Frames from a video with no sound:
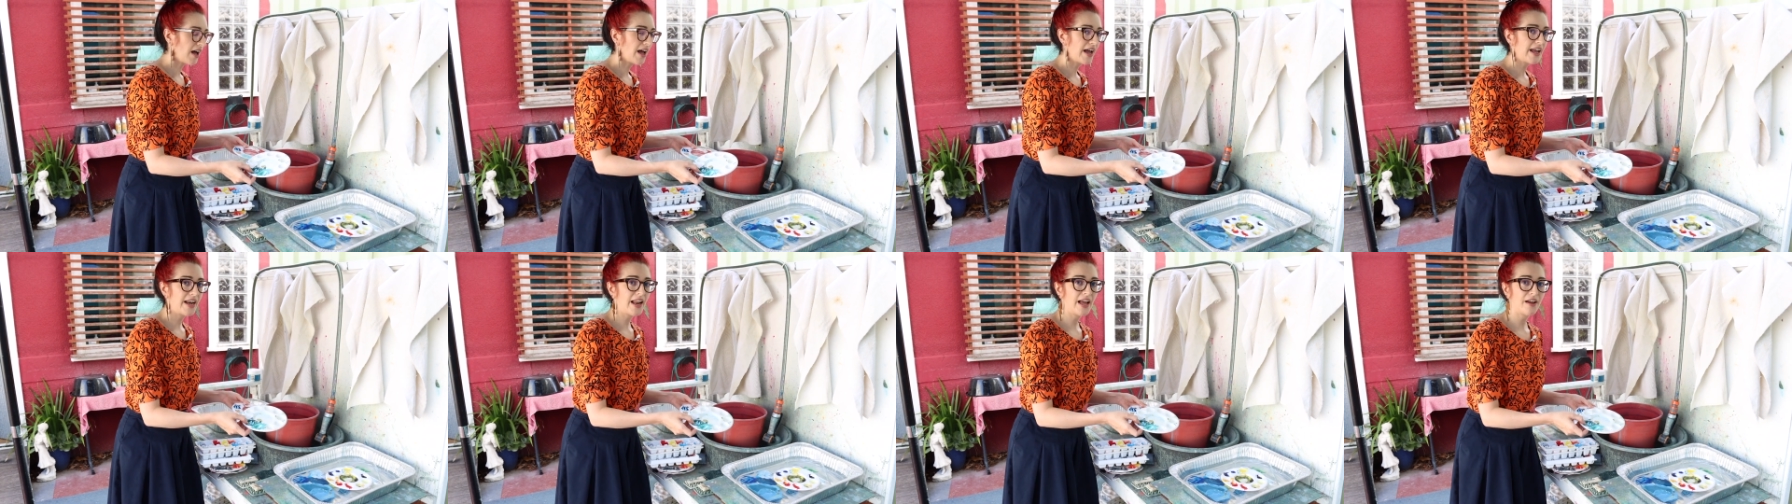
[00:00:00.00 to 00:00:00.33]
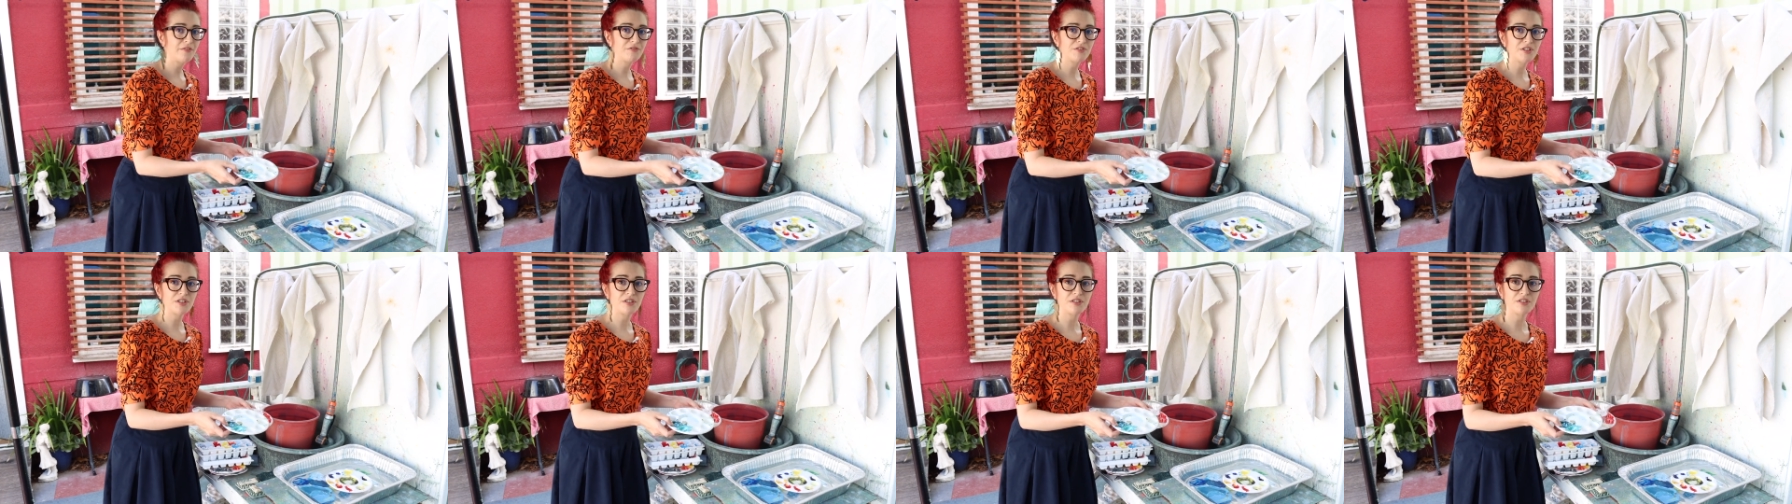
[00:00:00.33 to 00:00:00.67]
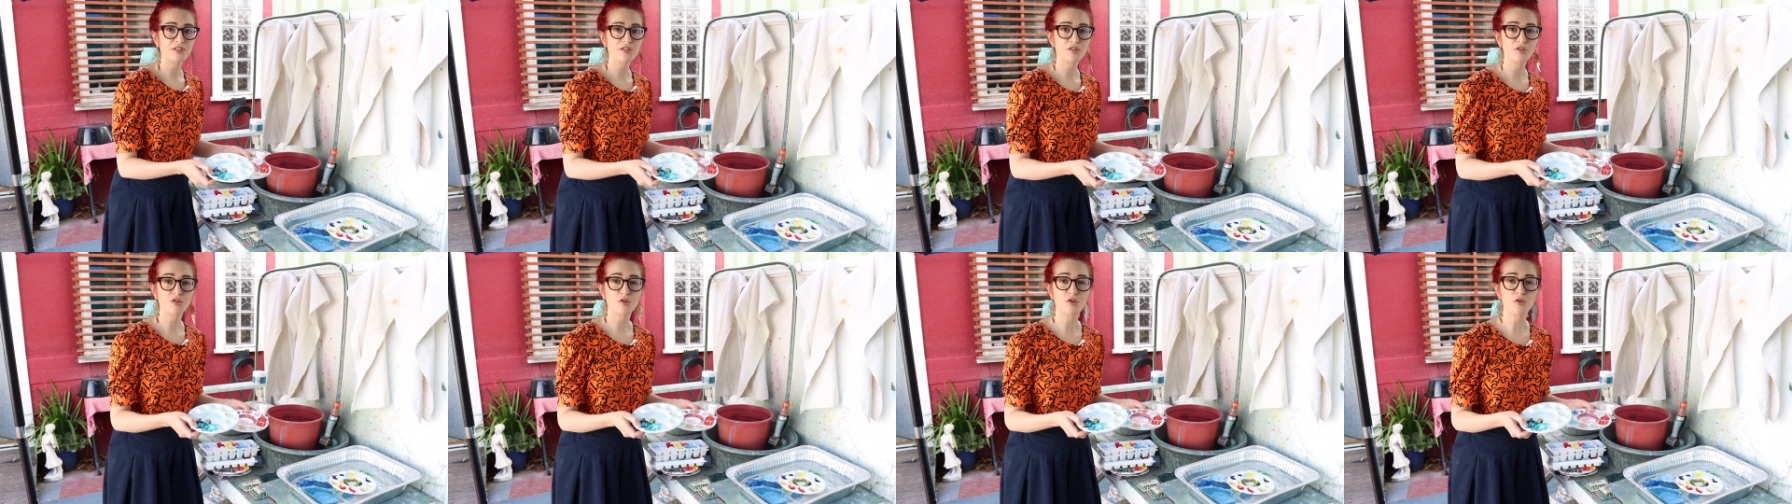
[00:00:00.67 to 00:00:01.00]
I'd have to
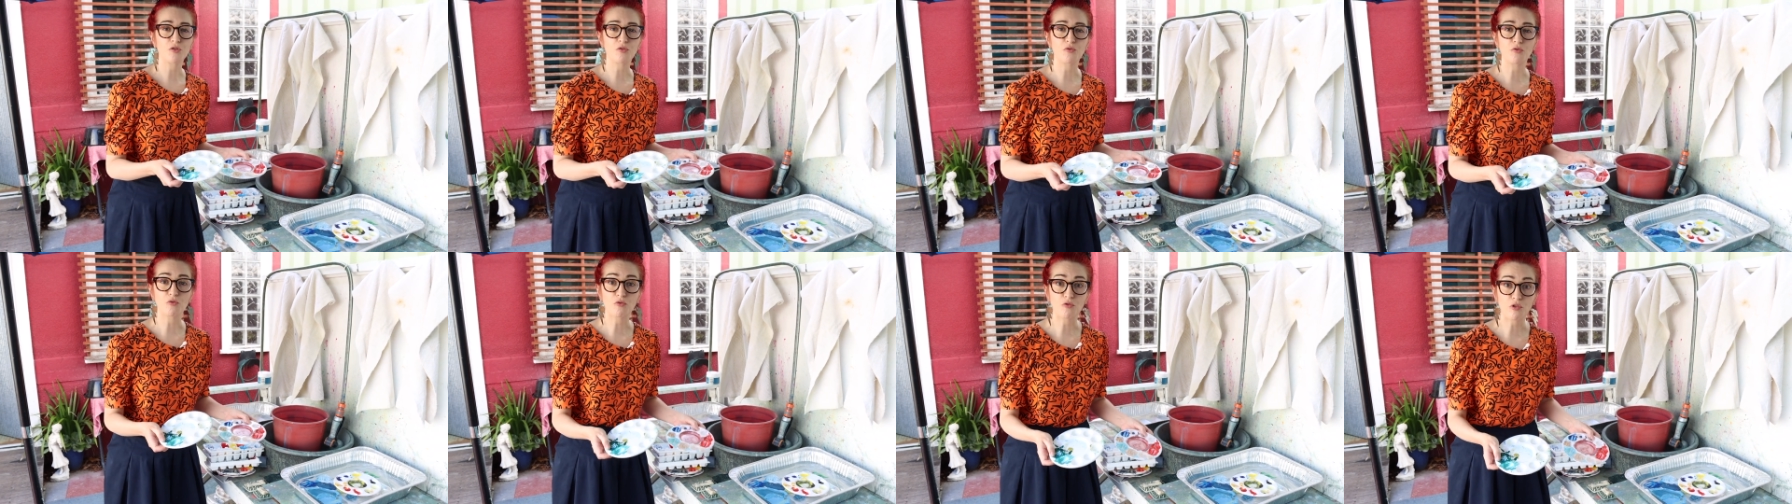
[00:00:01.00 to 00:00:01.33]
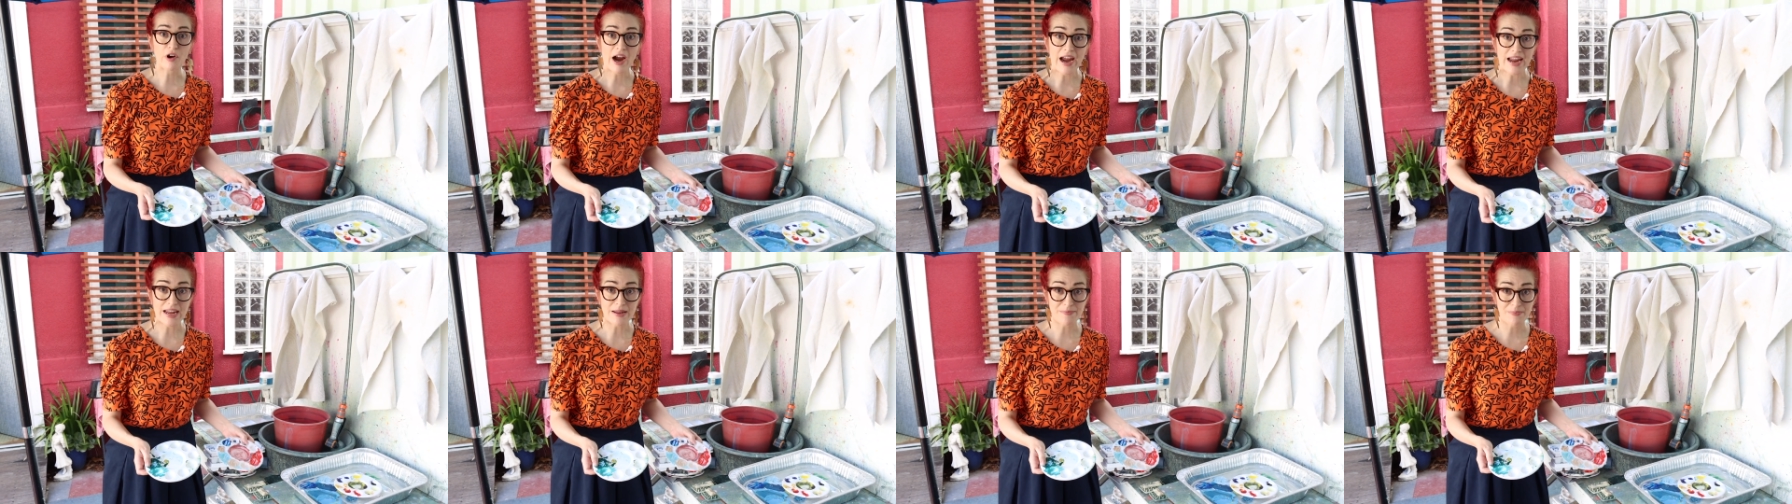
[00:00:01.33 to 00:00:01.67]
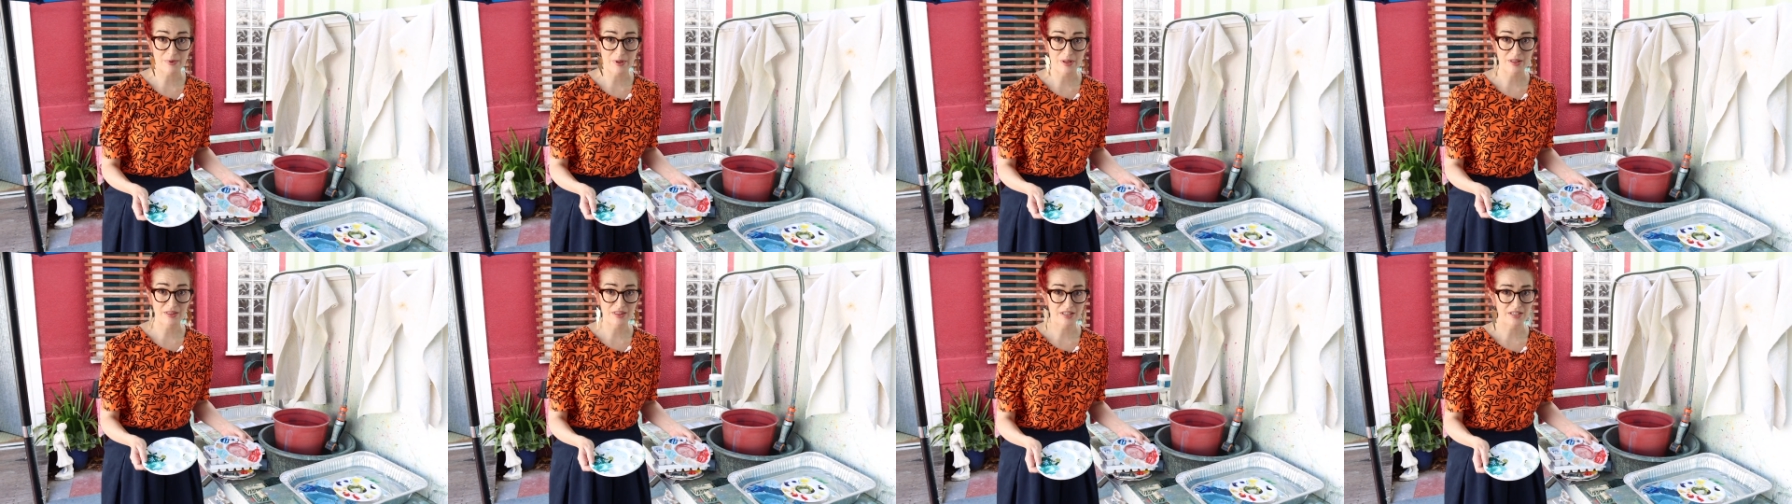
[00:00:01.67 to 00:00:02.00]
scrape
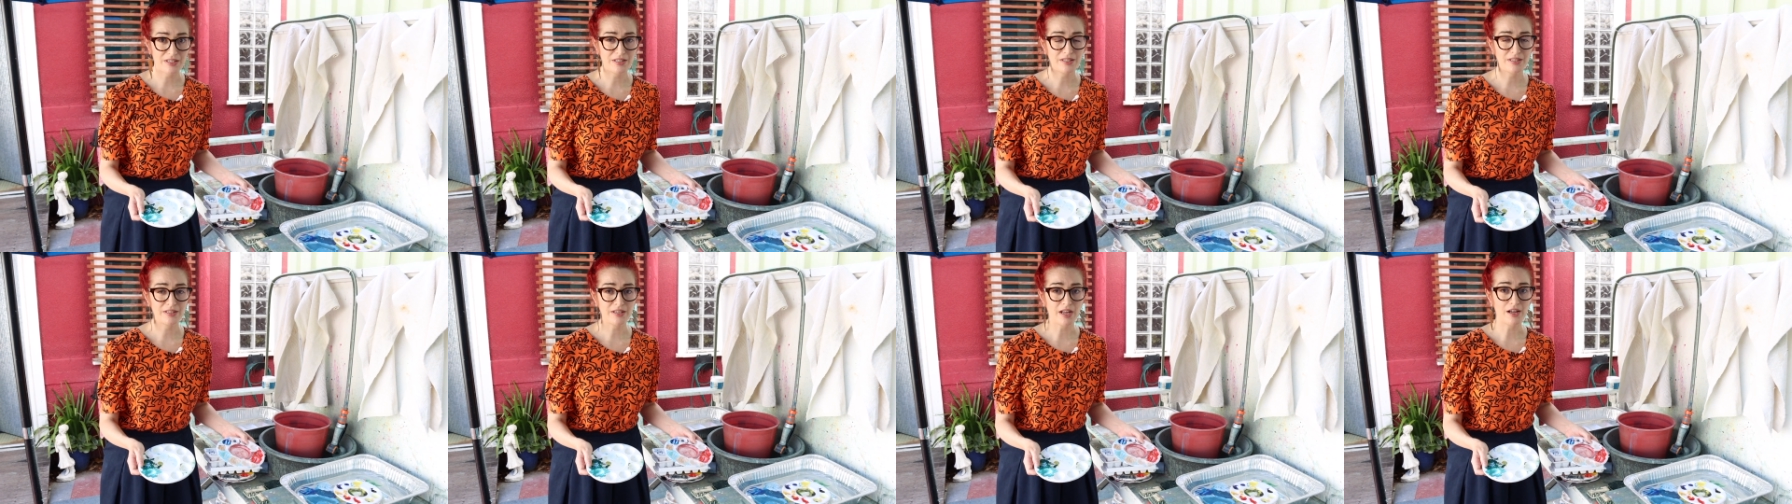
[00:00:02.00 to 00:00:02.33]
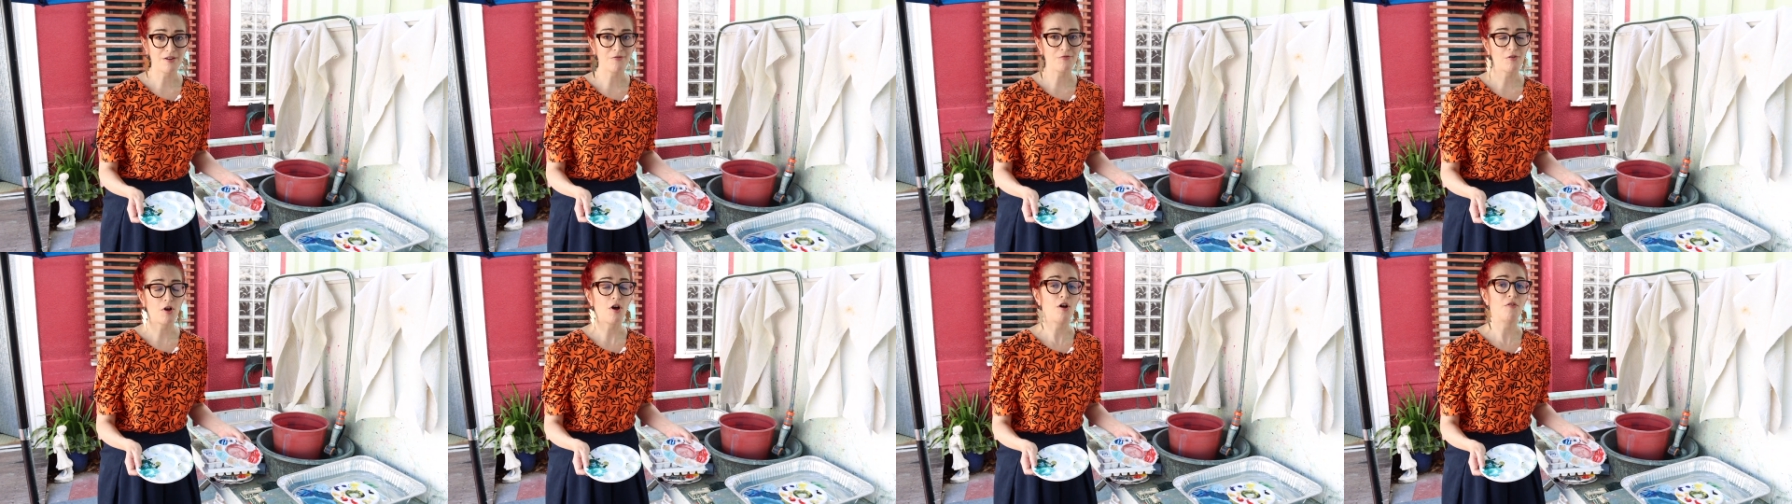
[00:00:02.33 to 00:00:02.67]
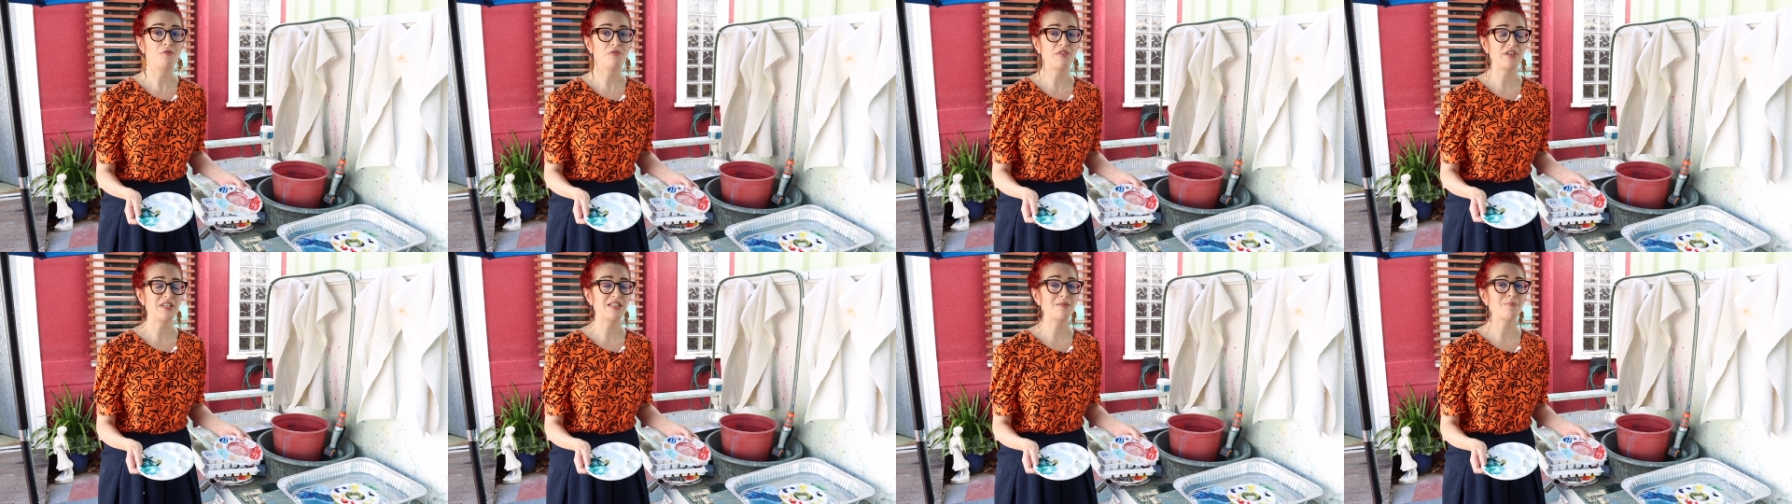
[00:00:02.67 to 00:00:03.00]
this stuff
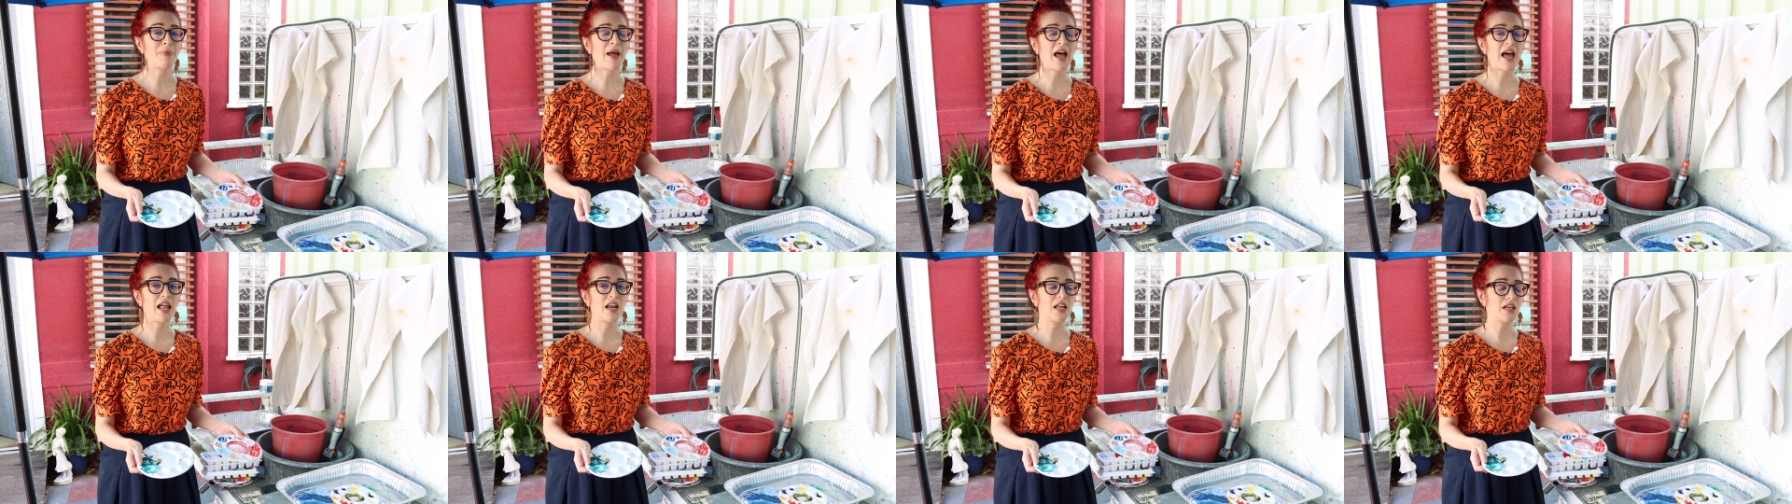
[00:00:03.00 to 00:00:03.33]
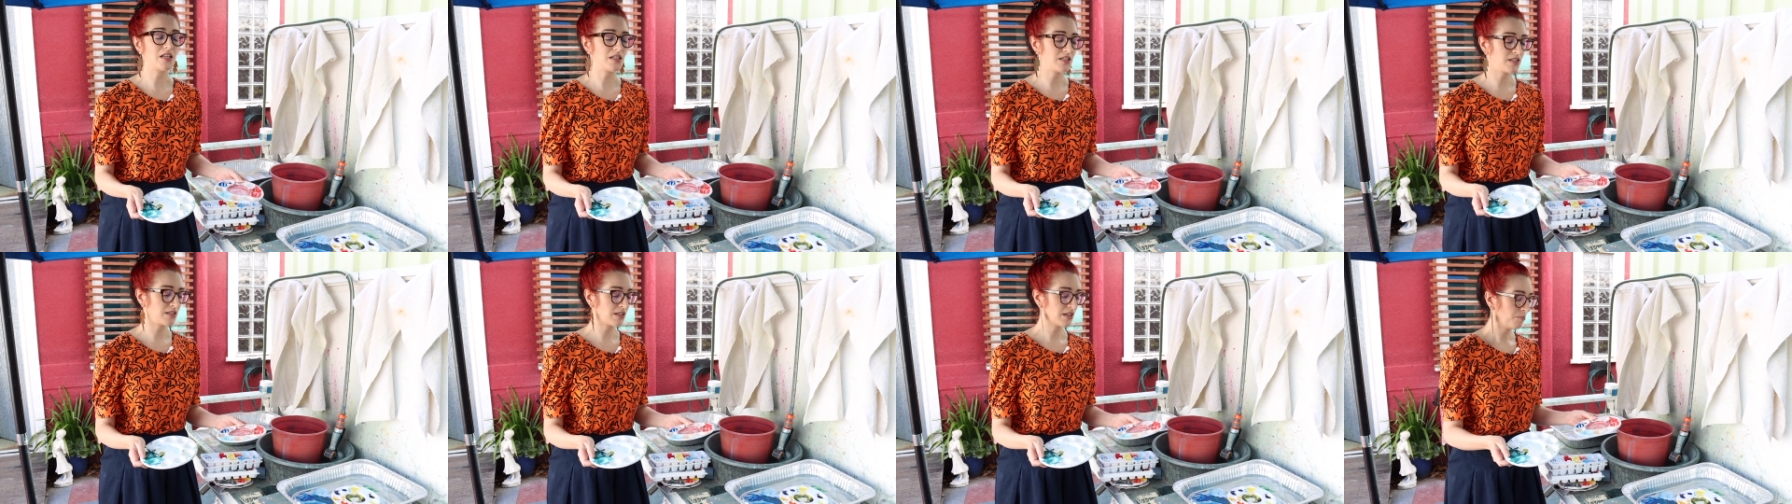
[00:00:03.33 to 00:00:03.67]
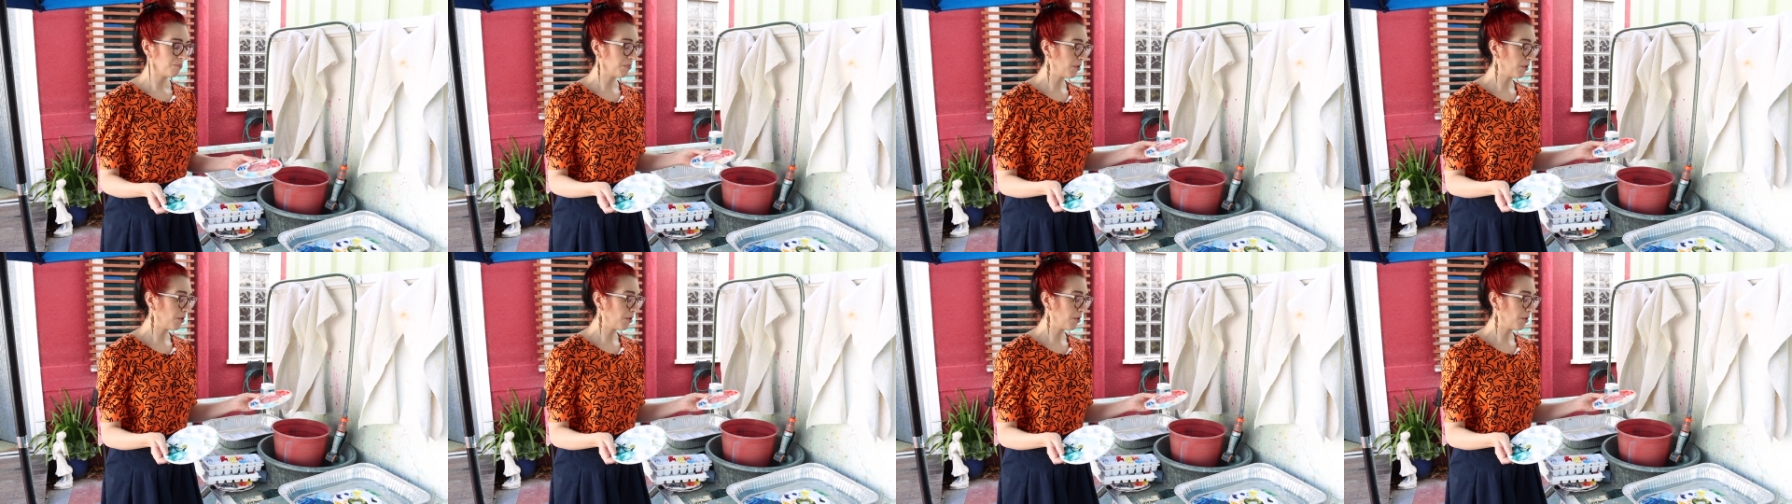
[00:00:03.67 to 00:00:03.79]
off these palettes.